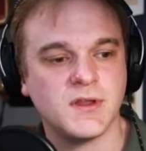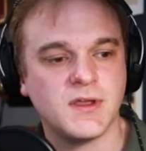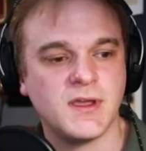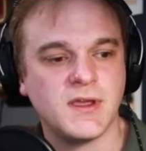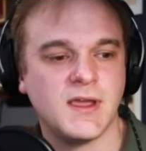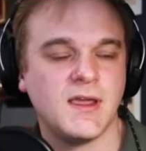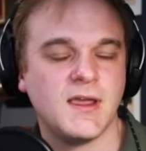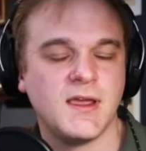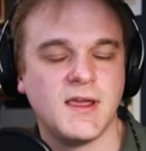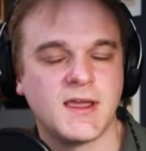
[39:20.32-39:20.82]

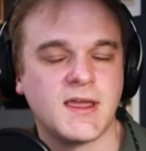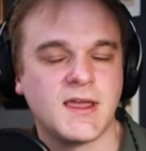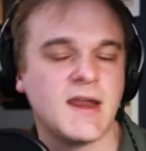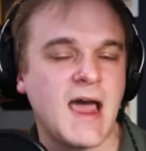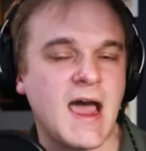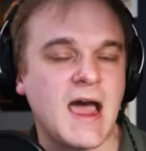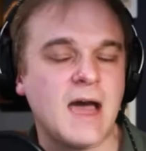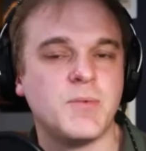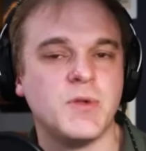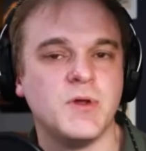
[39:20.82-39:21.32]
it can
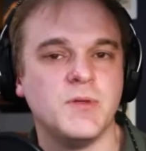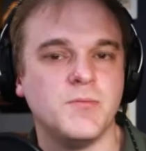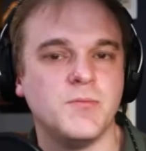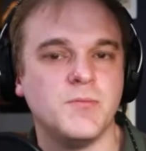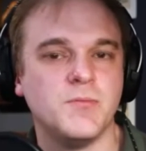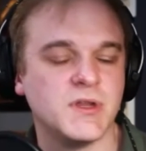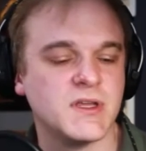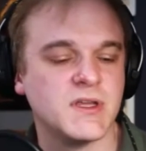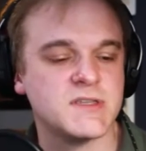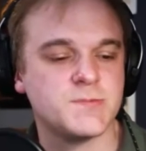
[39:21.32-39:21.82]
happen, but
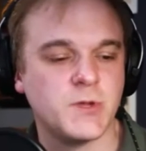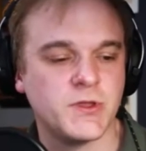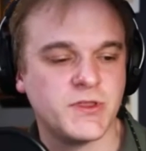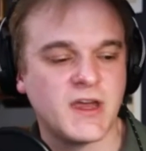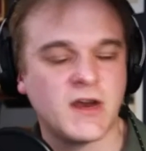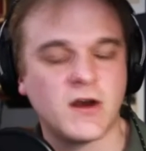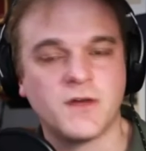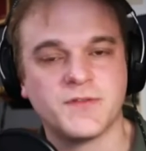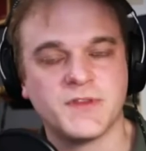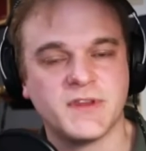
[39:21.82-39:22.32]
let's put that
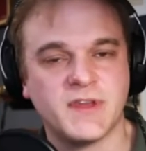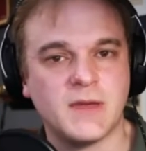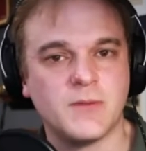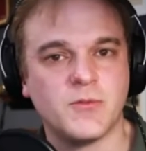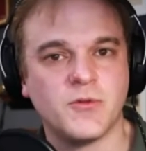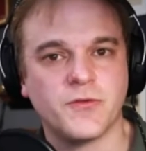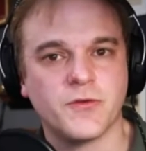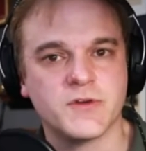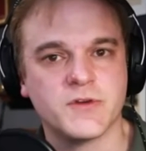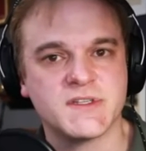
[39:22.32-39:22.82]
off the table
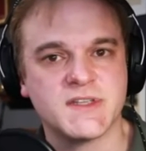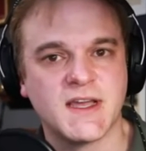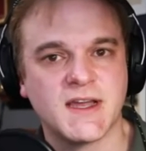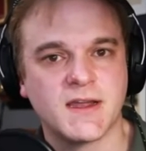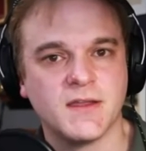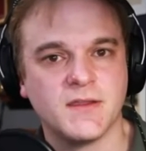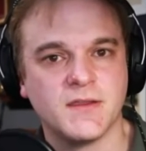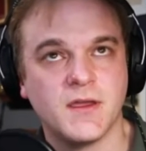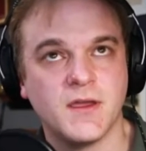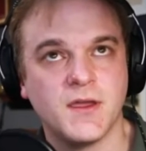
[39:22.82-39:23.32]
for a
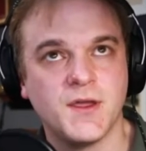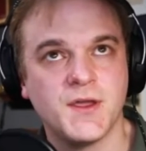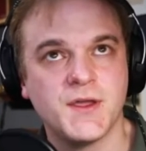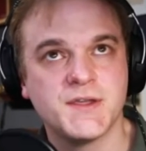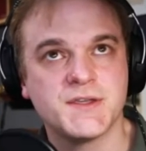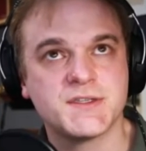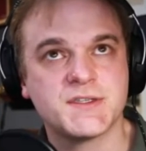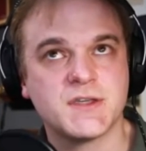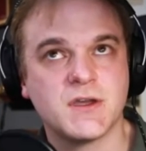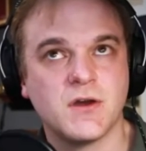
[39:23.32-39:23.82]
second.
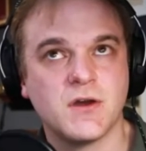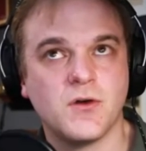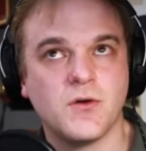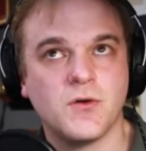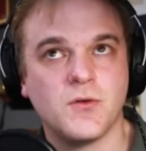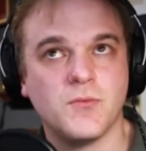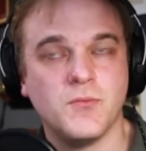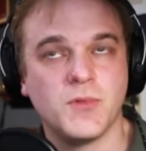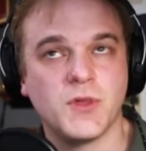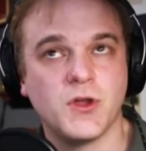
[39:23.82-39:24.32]

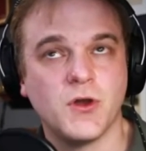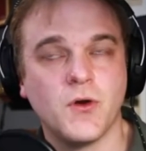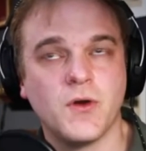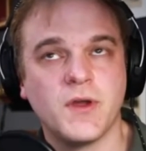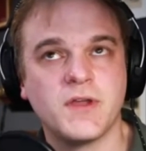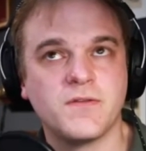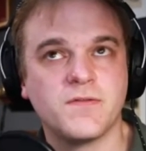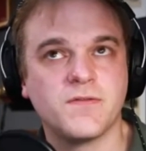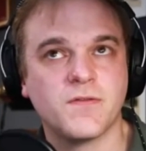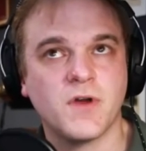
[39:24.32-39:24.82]
So
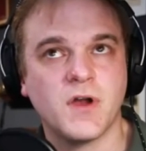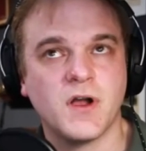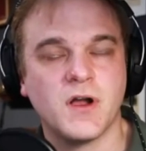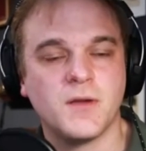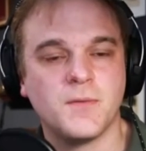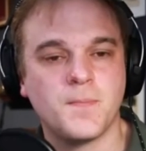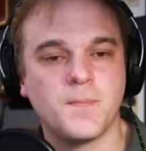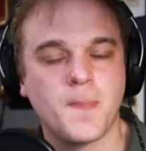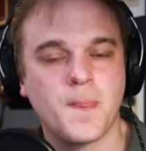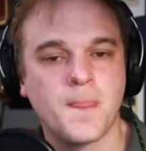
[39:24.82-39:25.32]
going
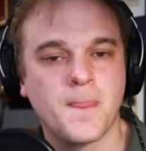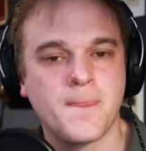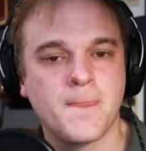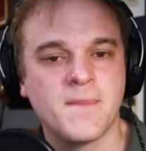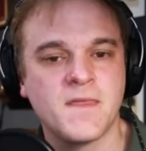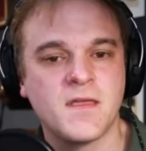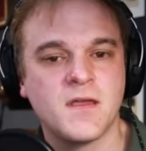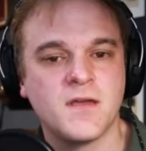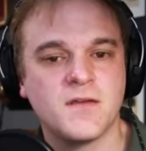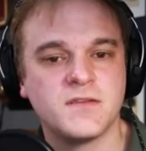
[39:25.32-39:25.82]
from
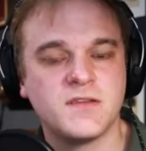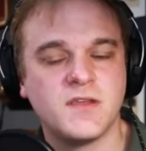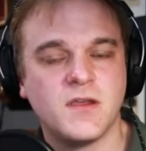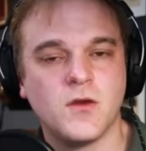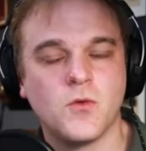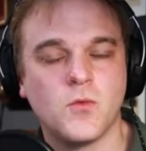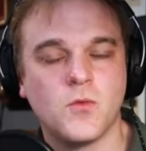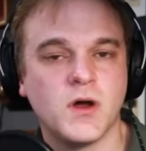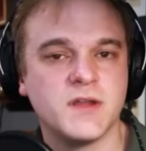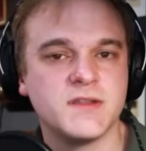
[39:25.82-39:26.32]
tier
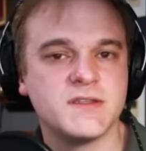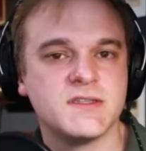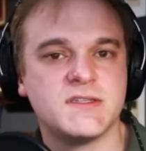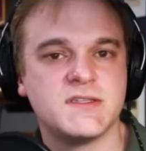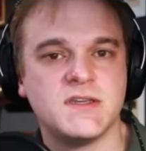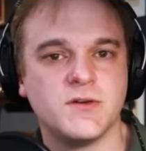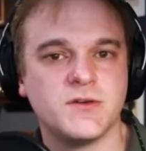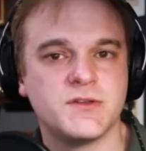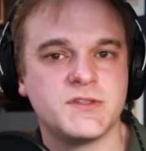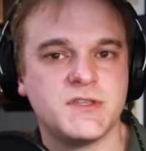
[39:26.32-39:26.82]
one to
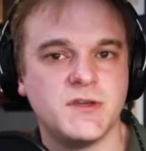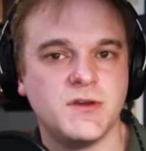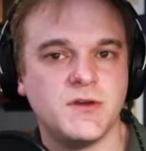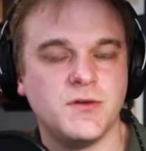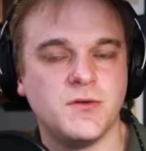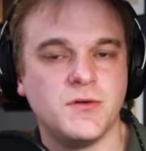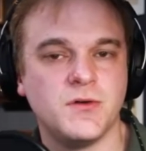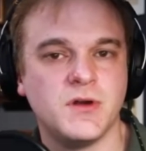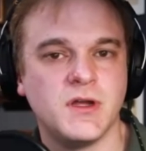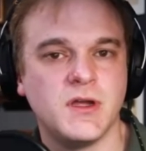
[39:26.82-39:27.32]
tier
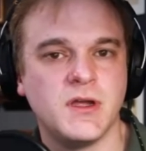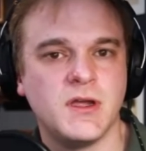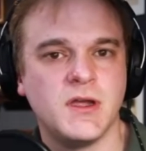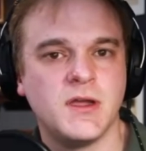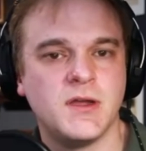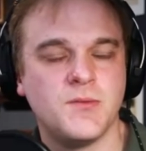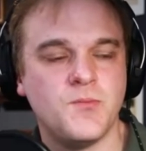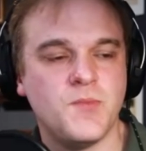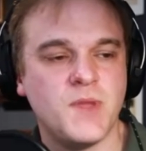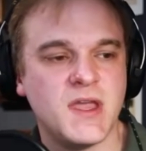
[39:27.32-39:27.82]
two
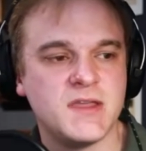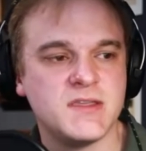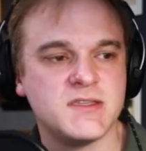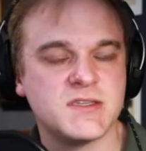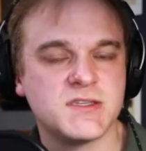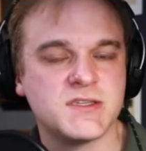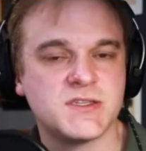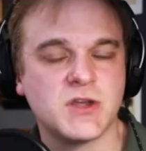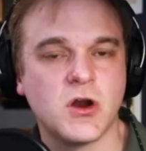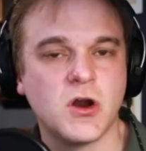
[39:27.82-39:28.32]
means a
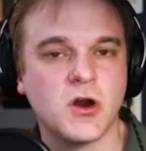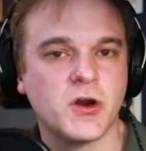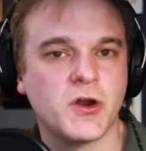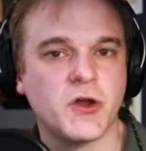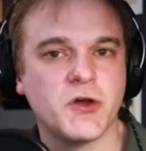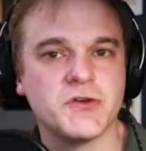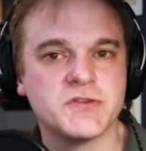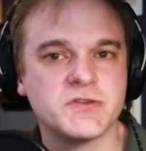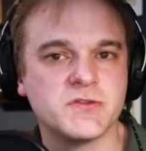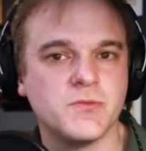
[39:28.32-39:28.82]
star
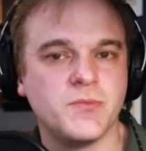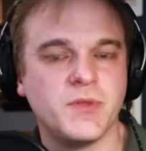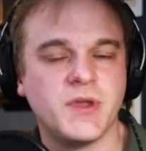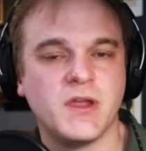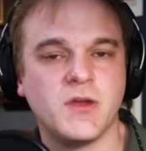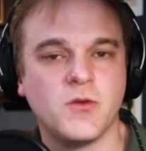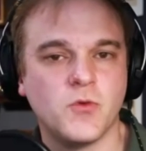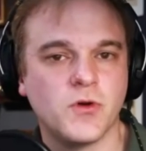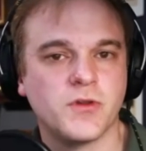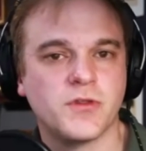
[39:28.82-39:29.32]
goes from
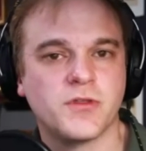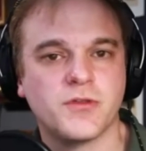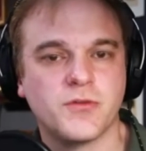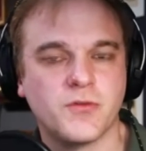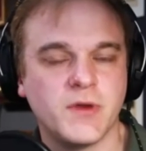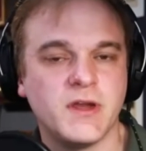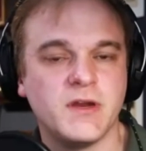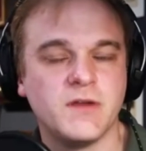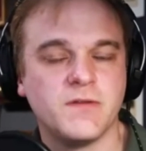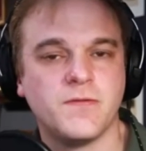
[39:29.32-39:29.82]
being worth
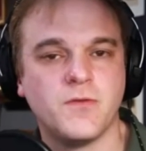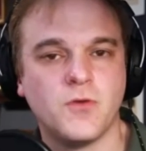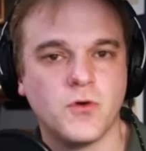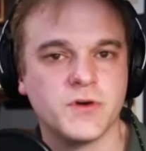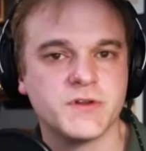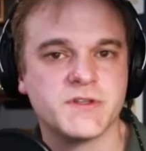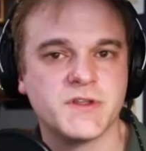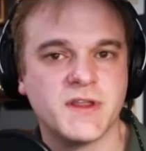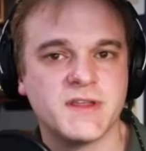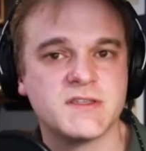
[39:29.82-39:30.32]
three to four.
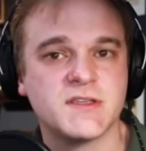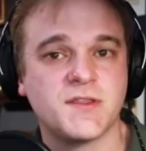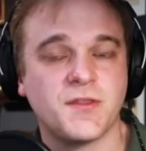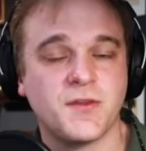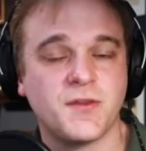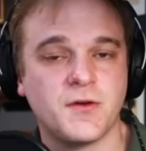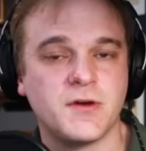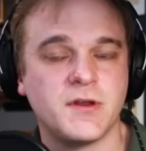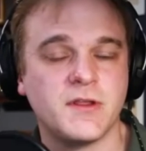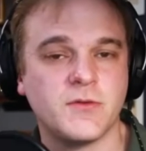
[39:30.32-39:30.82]
So that's a
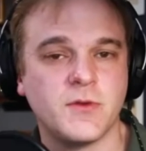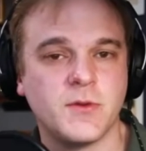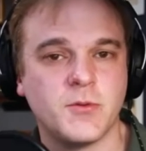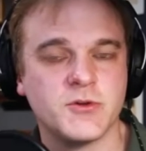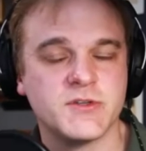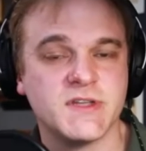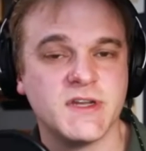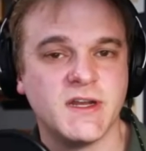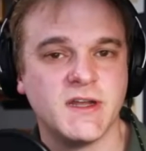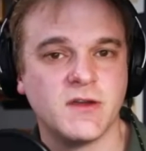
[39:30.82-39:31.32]

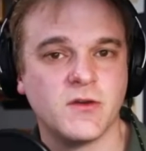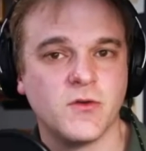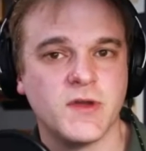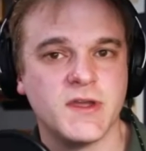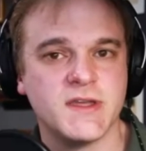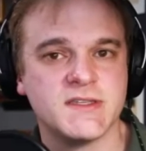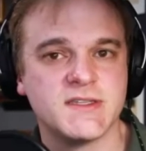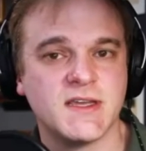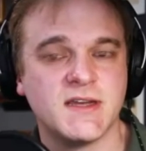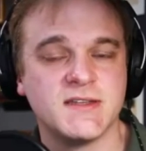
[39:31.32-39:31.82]
33%
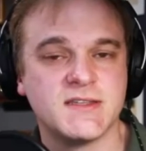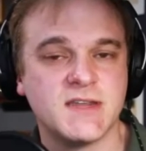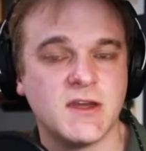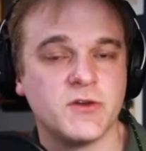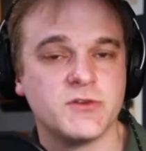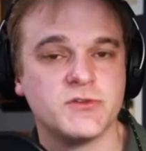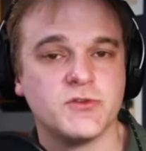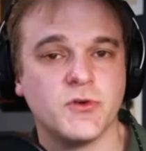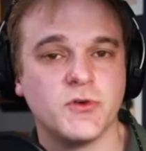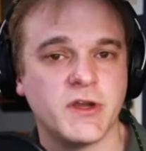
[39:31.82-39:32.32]
increase. And a
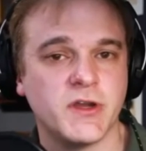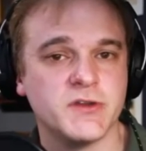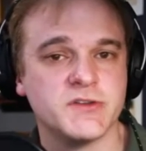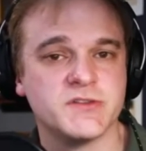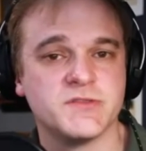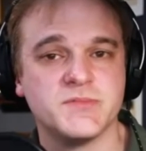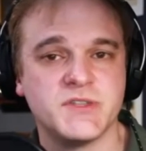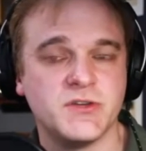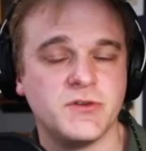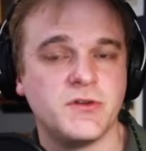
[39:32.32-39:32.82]
territory goes
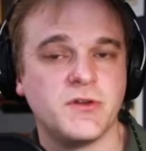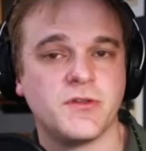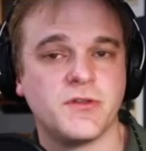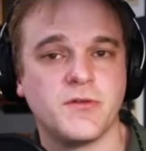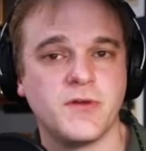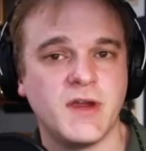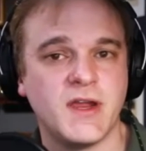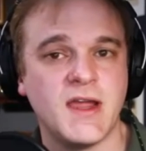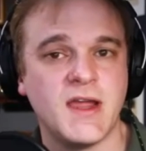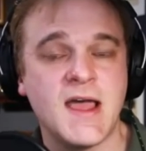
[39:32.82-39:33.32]
from two to
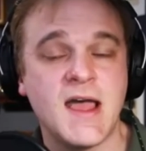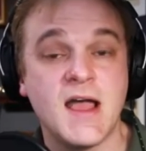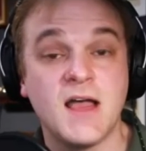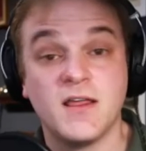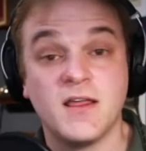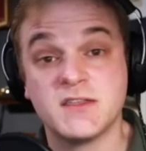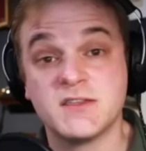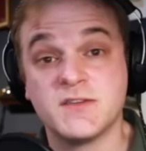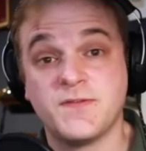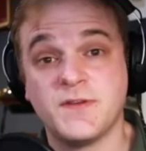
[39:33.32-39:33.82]
three.
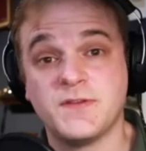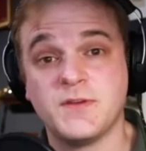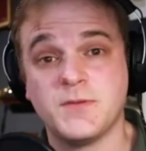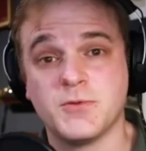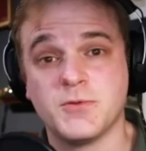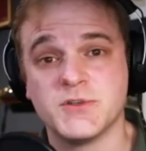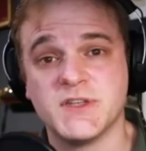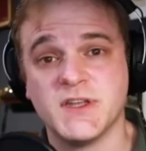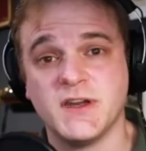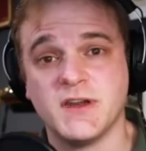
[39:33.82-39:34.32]
That's a
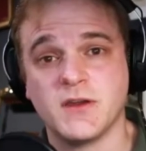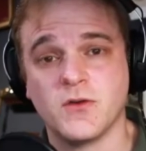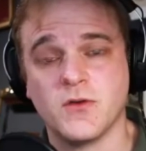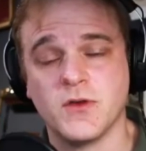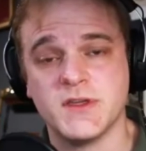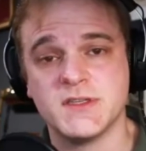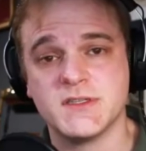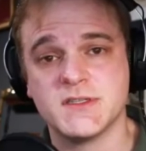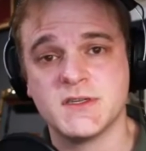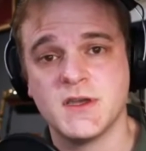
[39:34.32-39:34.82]
50%
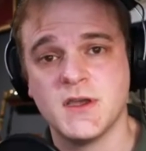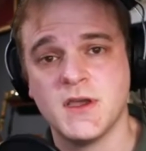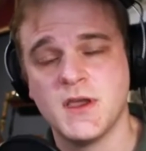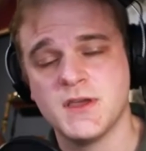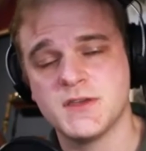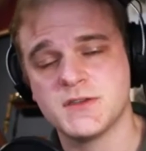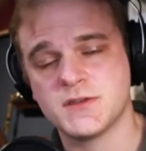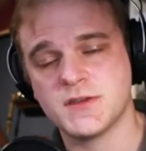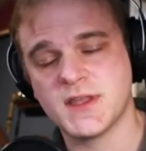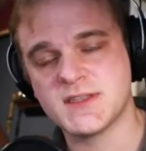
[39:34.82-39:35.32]
increase.
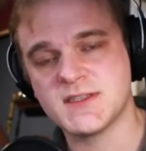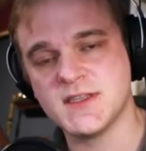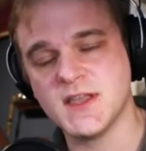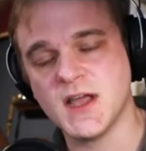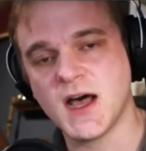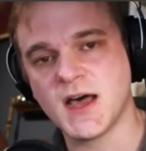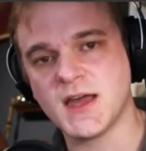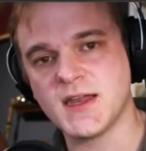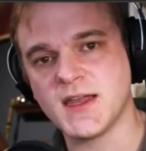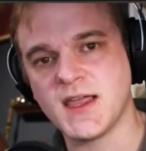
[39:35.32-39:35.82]
So yeah. that's
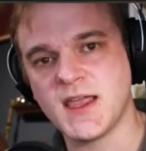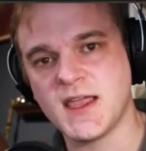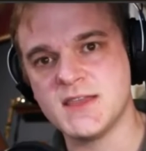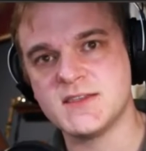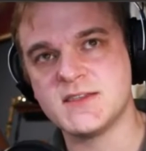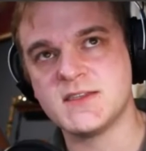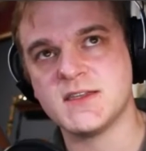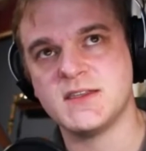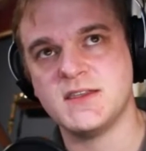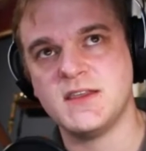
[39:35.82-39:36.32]
not
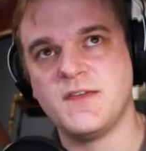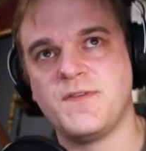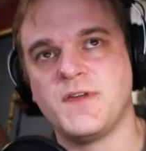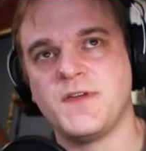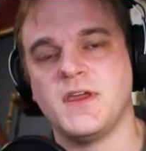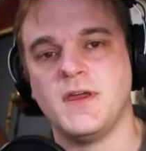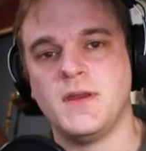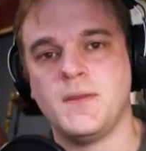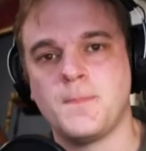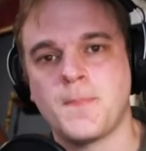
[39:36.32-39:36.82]

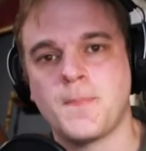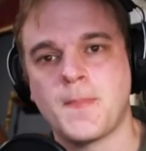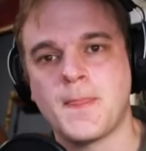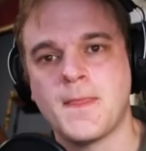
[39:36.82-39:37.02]
insignificant.